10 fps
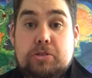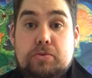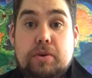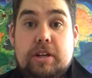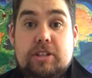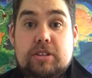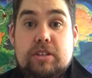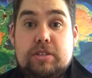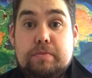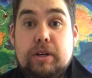rooted to
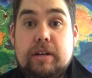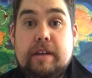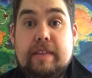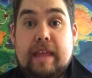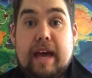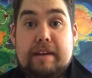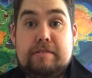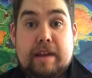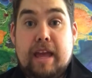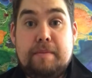this book, and that
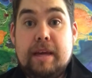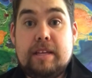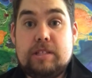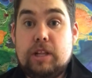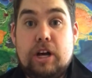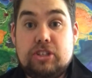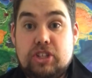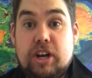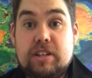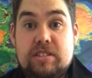name is Long
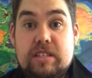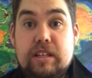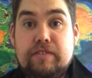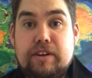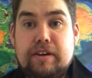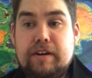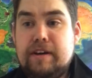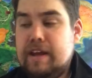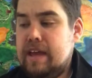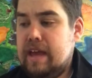John Silver.
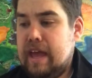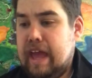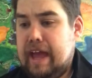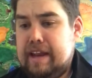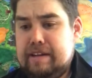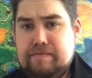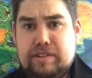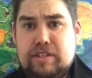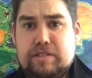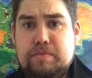
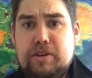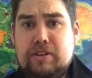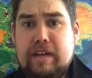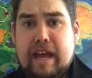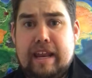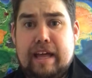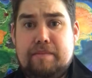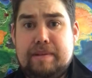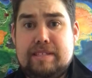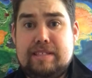But this book, you can't
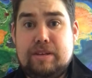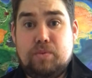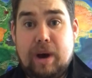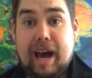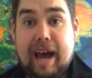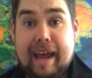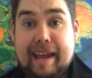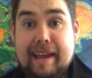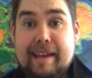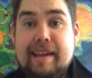help but see
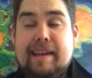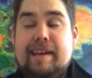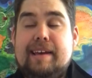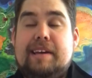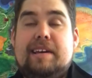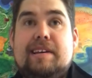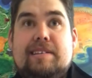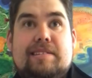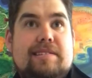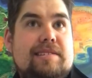why.
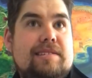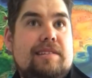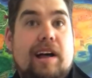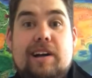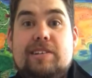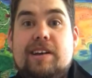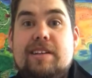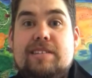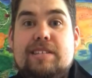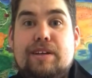Because Long
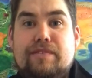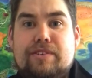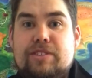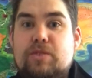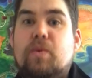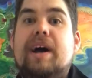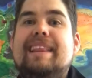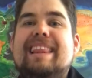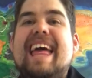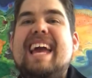John Silver, the
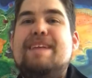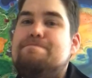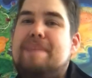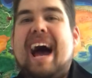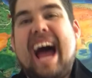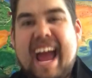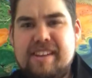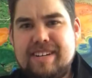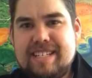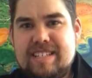one-legged
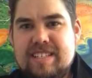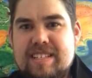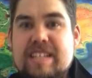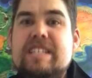pirate,